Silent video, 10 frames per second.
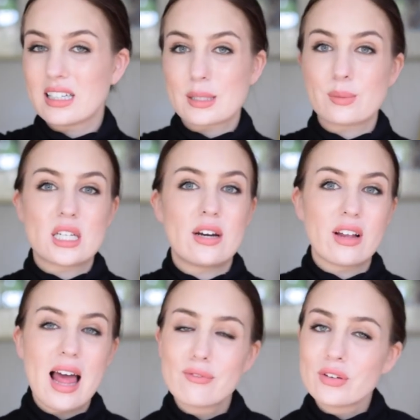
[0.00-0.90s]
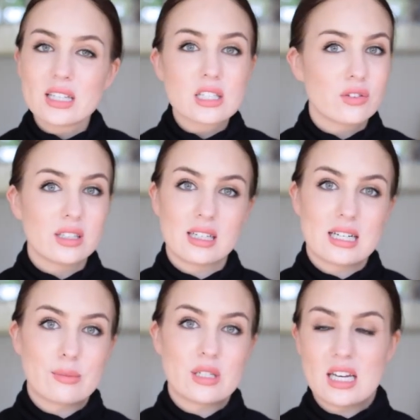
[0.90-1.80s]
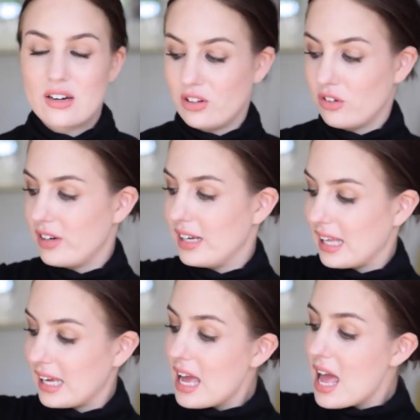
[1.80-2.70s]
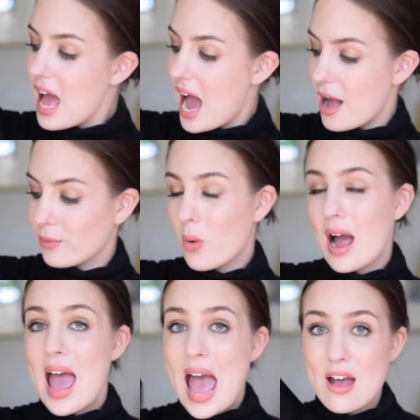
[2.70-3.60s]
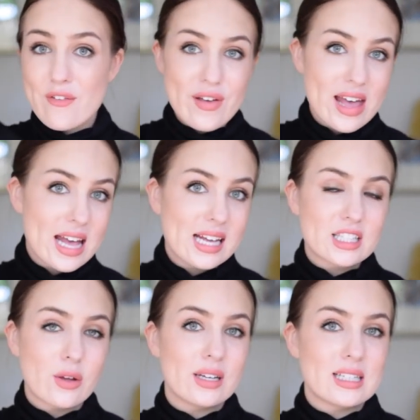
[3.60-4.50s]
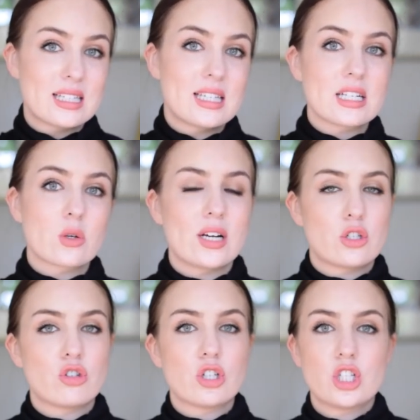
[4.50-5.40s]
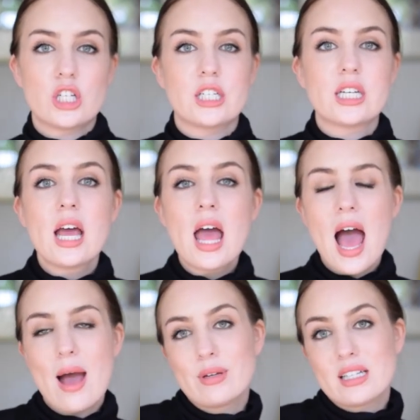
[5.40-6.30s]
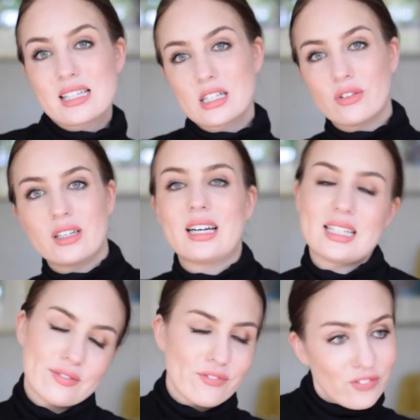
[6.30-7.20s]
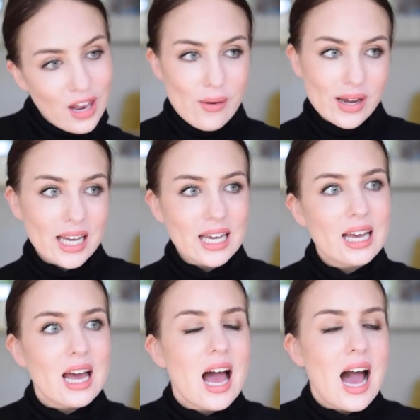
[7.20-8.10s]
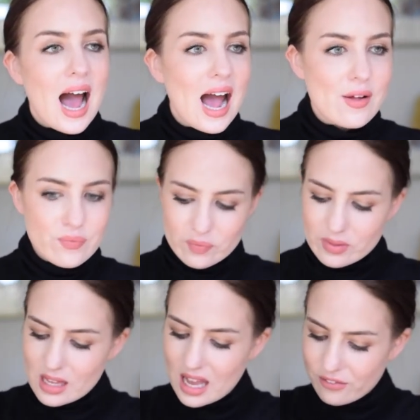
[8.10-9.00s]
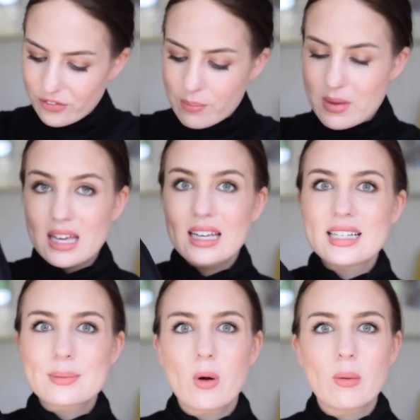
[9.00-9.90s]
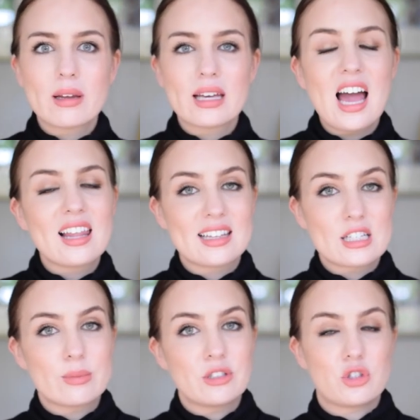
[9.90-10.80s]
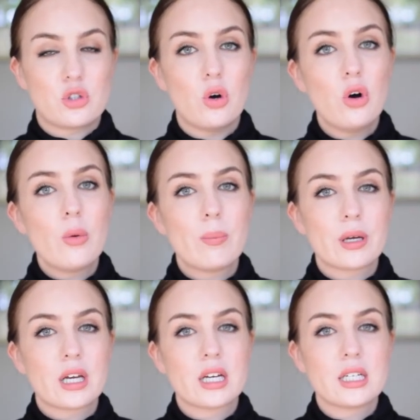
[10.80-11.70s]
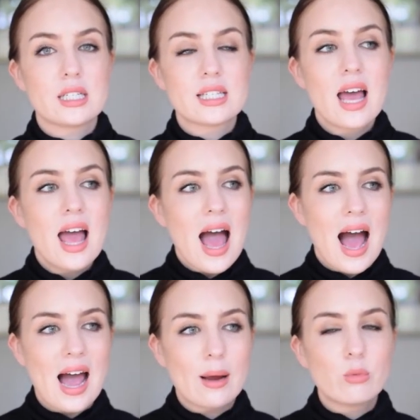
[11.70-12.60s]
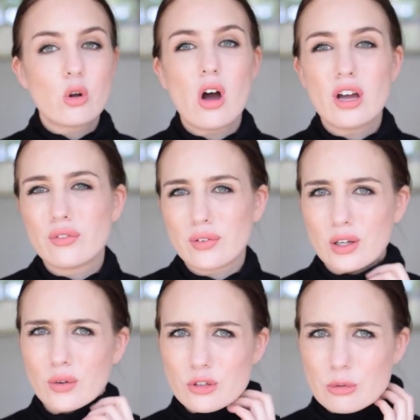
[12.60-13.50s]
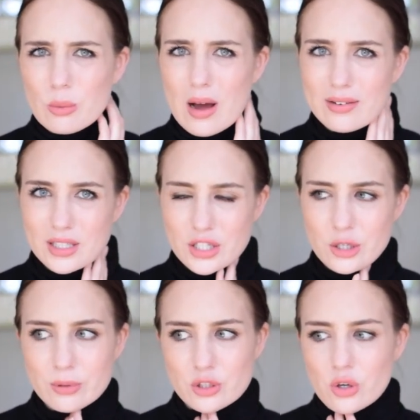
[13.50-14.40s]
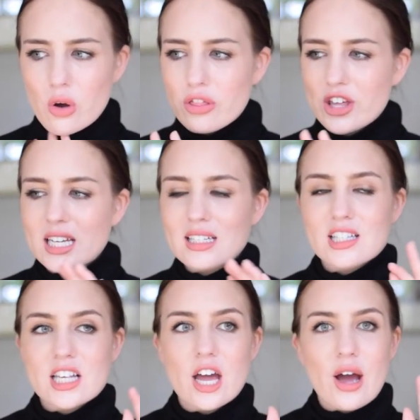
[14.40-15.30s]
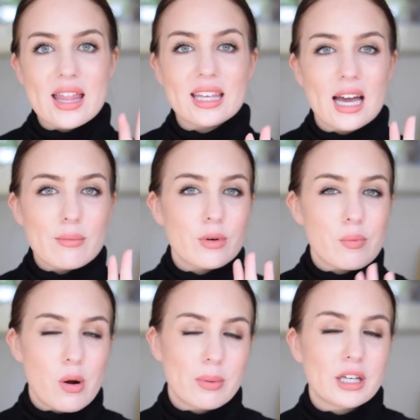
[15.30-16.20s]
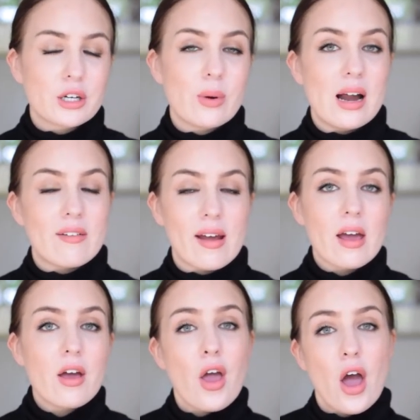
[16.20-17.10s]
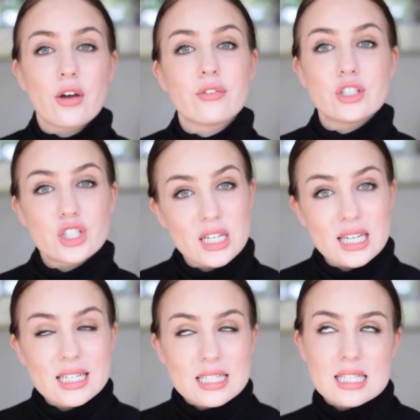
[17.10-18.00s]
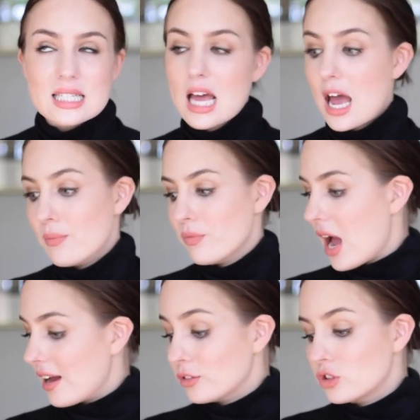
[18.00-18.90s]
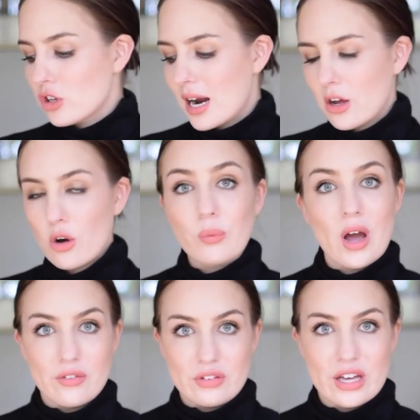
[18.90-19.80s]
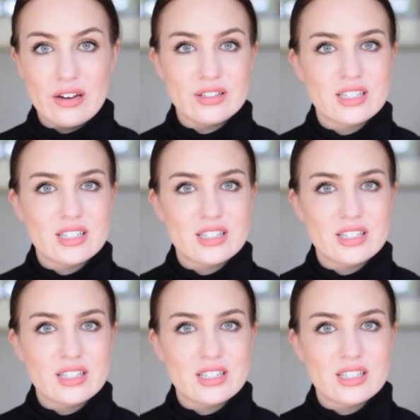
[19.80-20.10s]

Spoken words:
nice material. Everything's a really nice material, really. Quite heavy, so it sits quite structured, but it's still really nice and flowy. For me, it's probably a little bit short because I'm not overly comfortable wearing super short things, so I think I'm probably going to wear it over jeans. I've tried it on over those